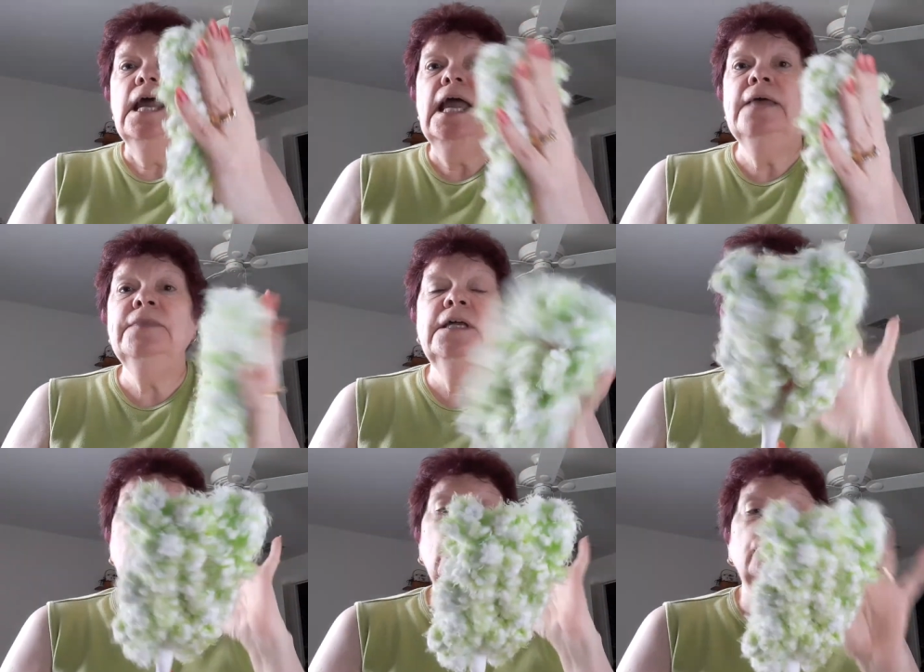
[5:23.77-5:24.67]
and
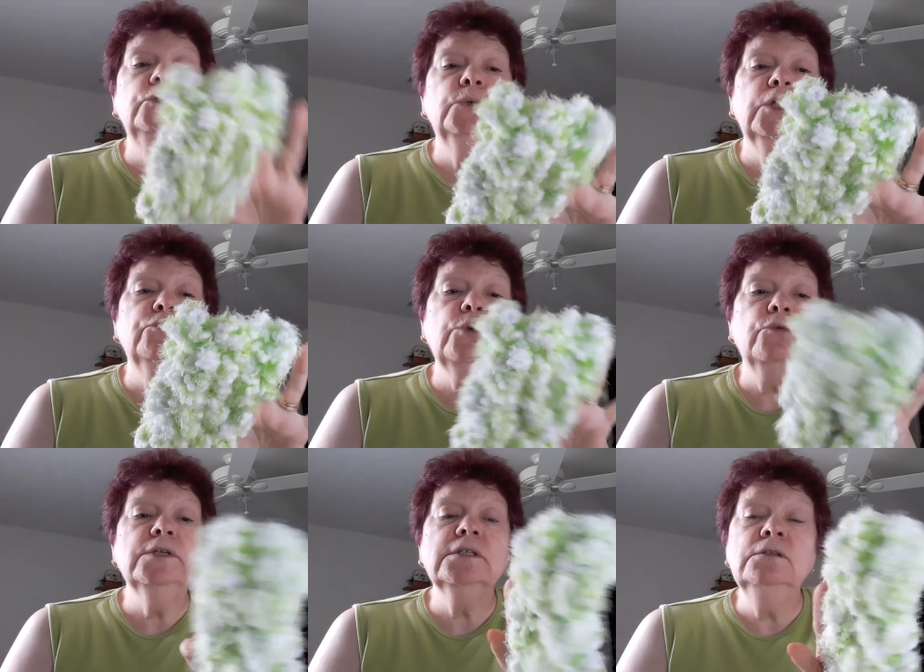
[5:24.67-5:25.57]
then you can throw
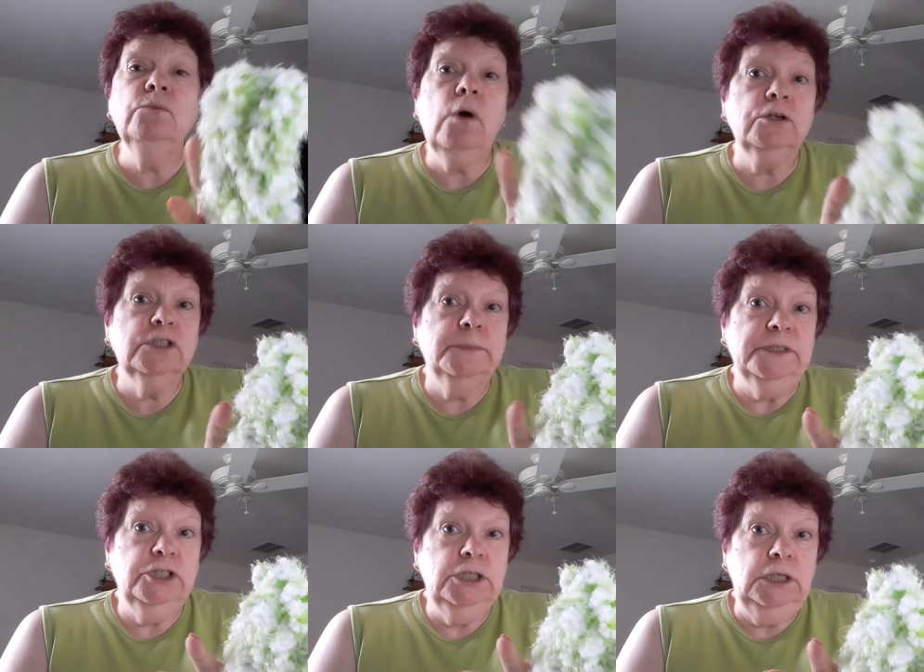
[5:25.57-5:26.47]
this in the washing
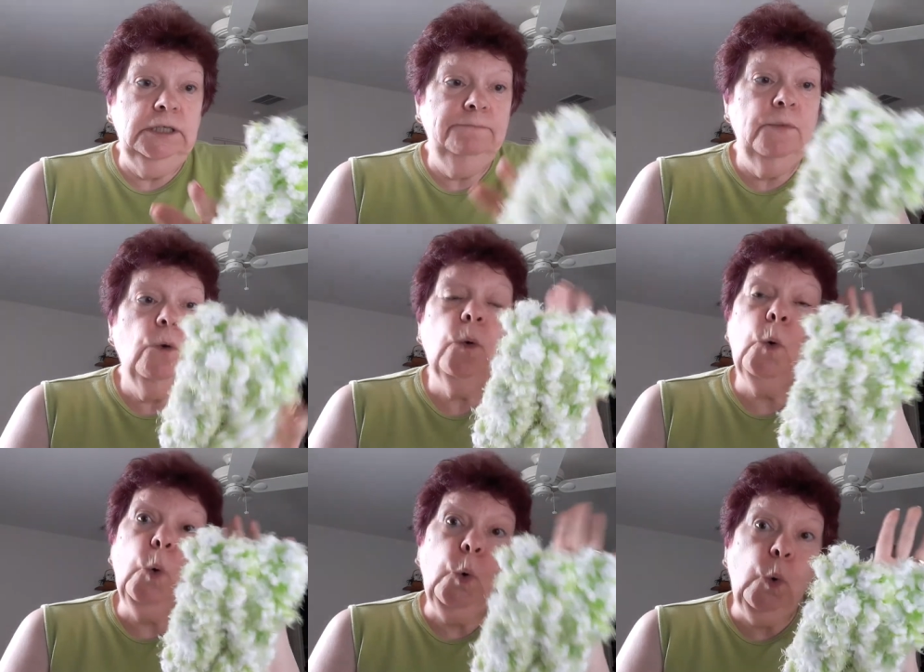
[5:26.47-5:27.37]
machine,
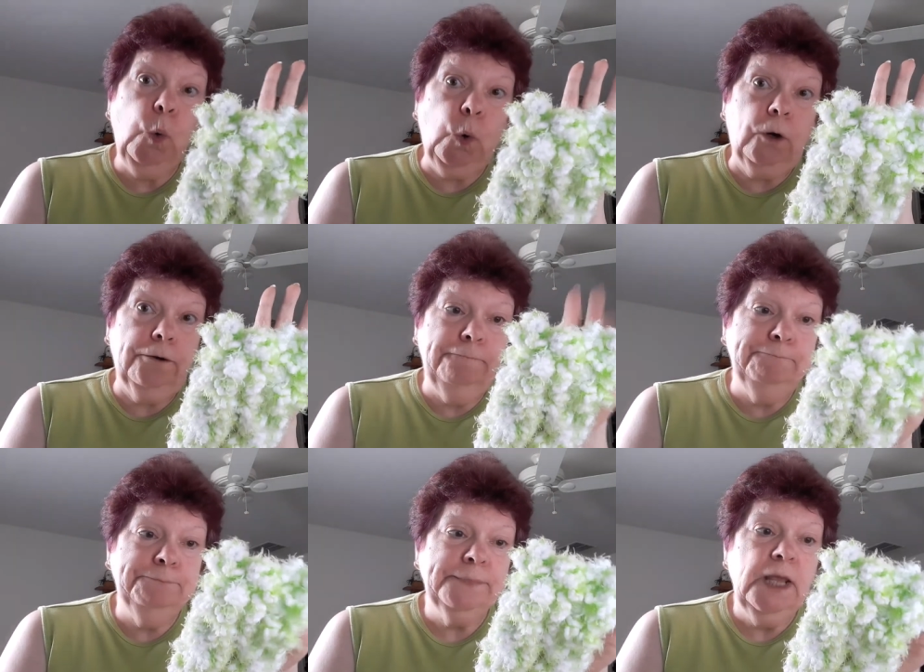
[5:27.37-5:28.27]
or
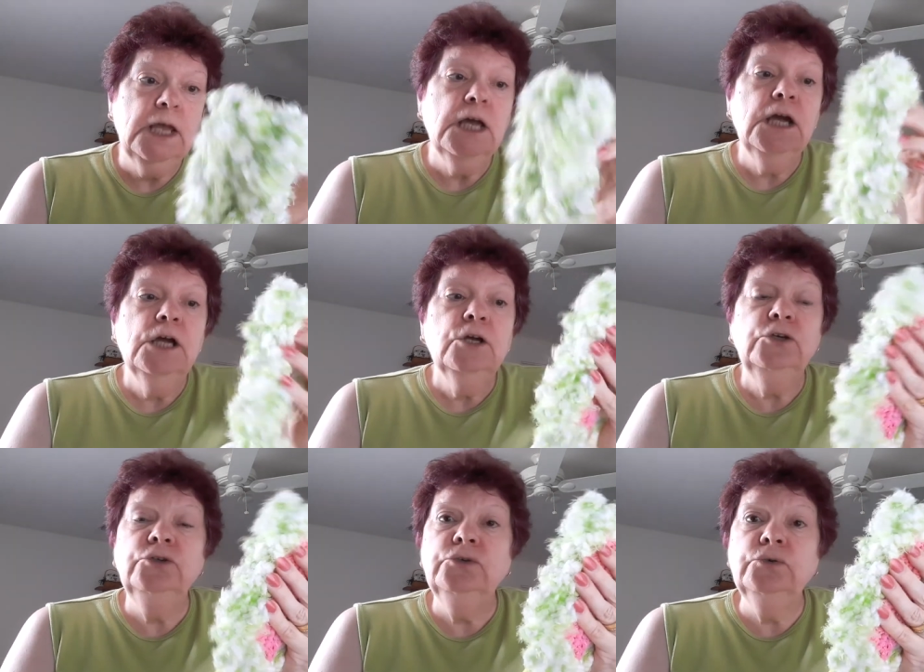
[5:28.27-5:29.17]

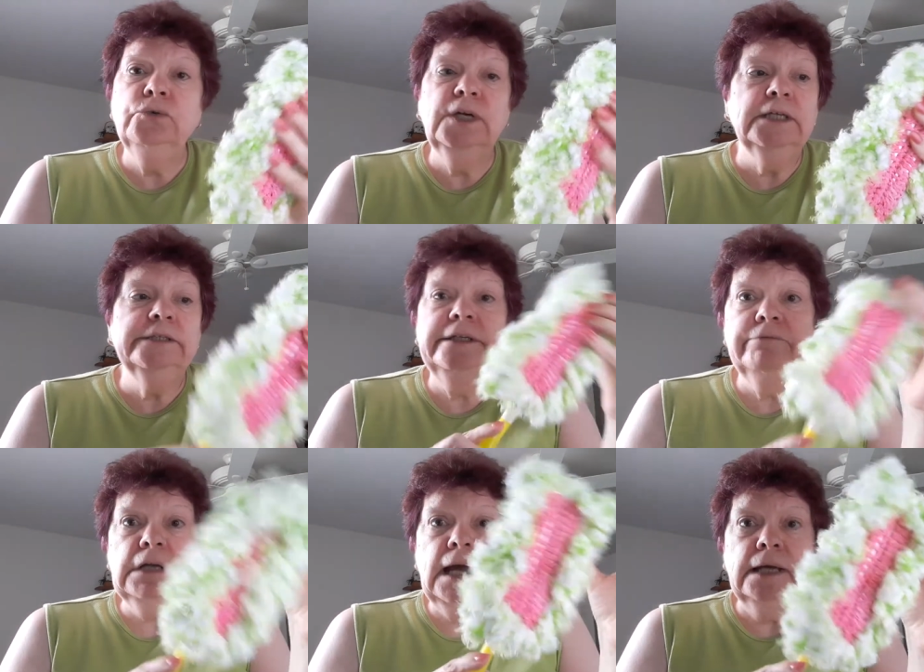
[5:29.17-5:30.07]
you can leave
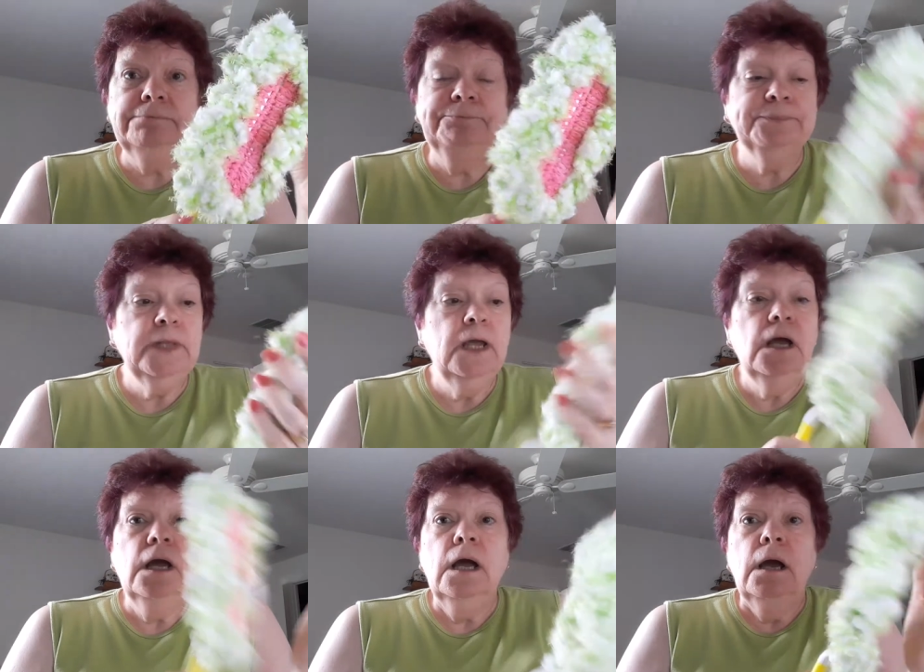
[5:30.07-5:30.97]
it on,
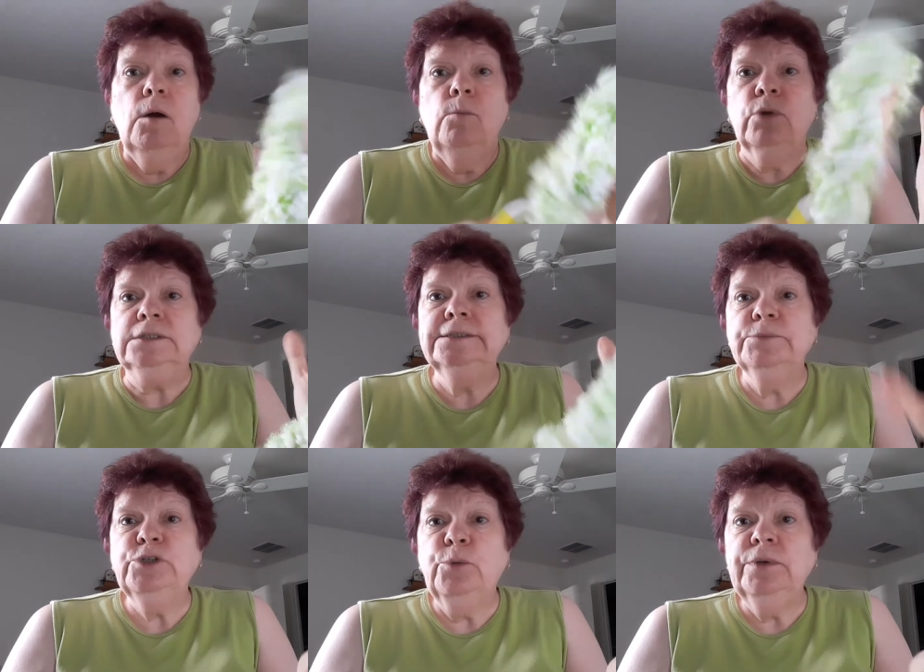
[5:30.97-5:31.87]
run
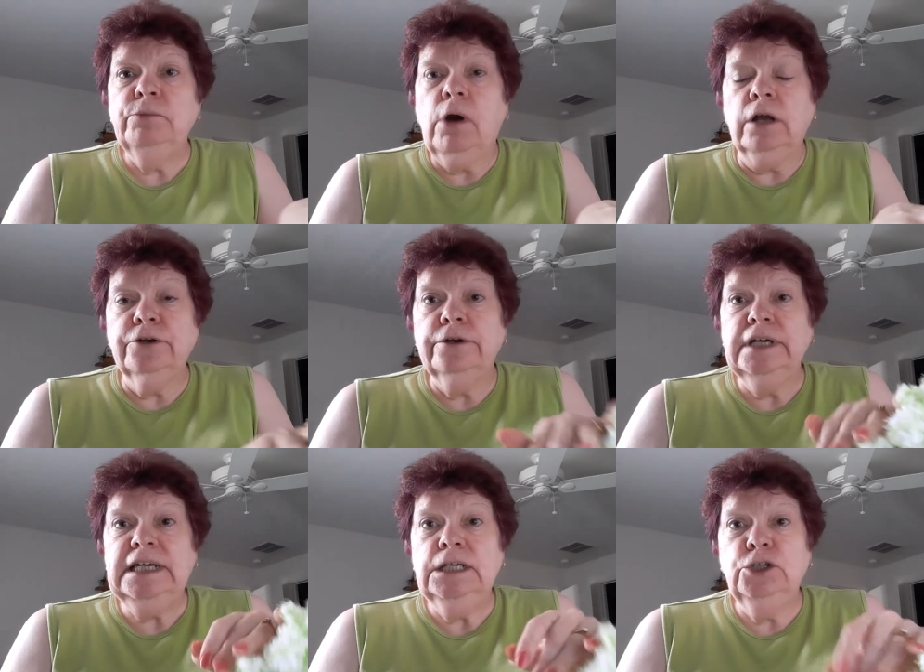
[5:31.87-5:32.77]
some soapy water
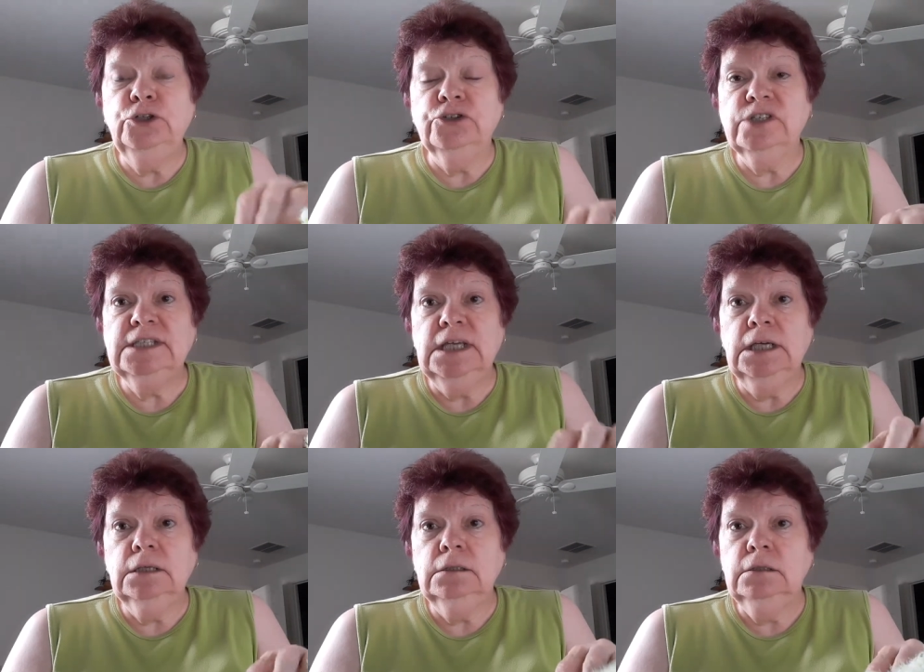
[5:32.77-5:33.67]
in your
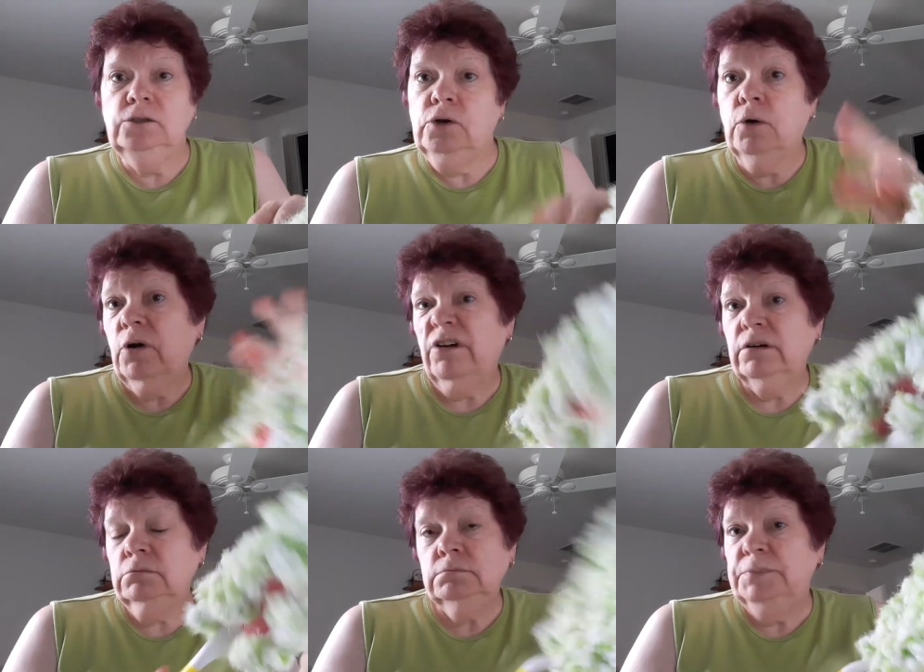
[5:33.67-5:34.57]
sink, you know,
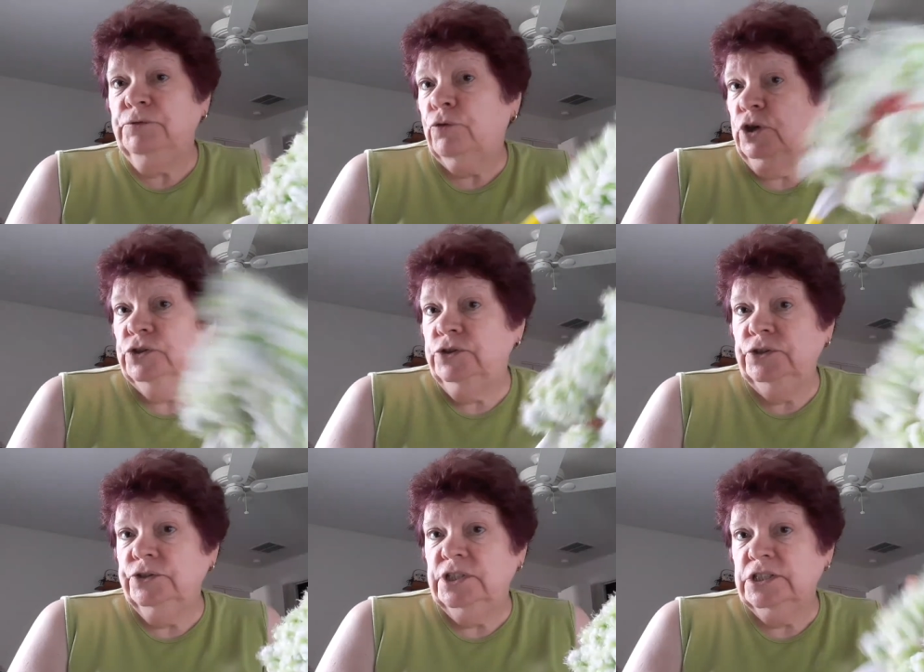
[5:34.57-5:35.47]
or before you do
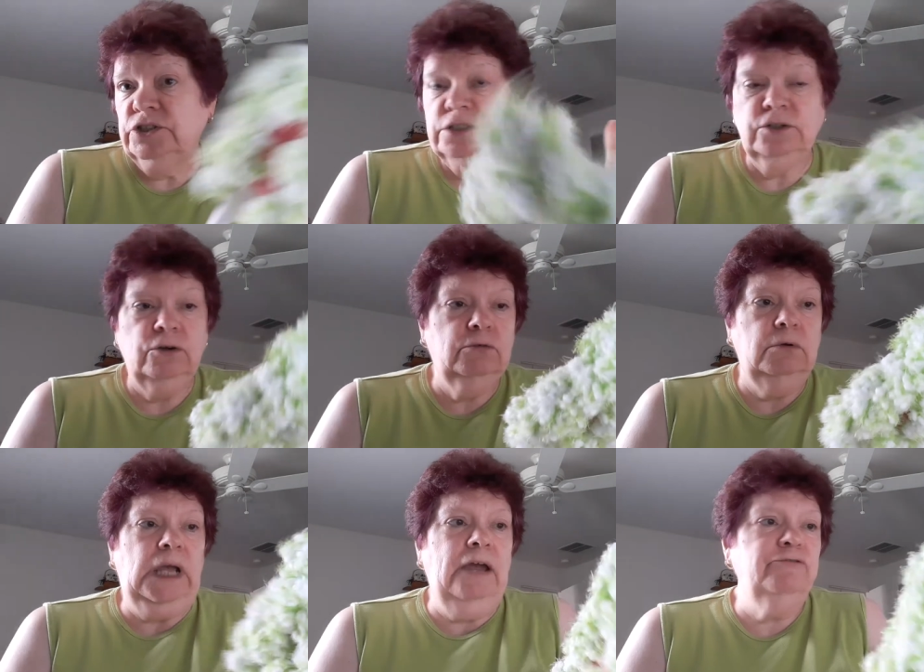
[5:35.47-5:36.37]
your dishes or
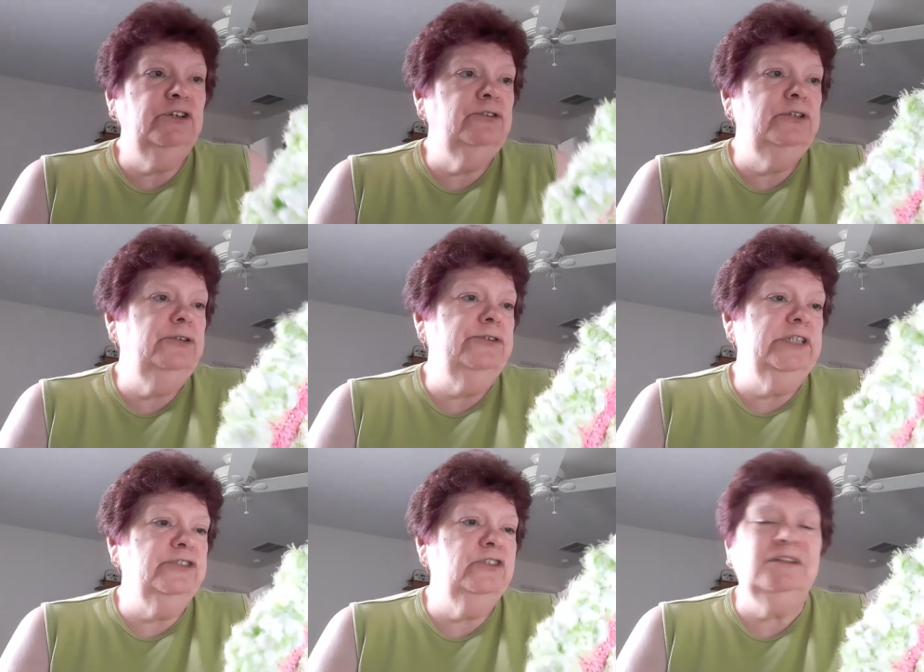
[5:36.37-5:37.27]
after you do your
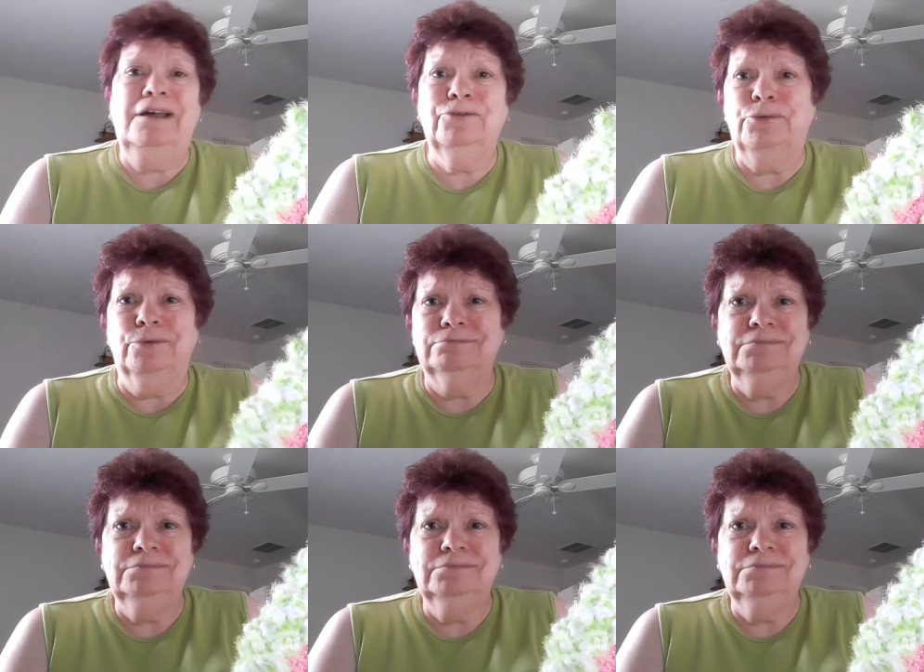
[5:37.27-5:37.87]
dishes, I don't know,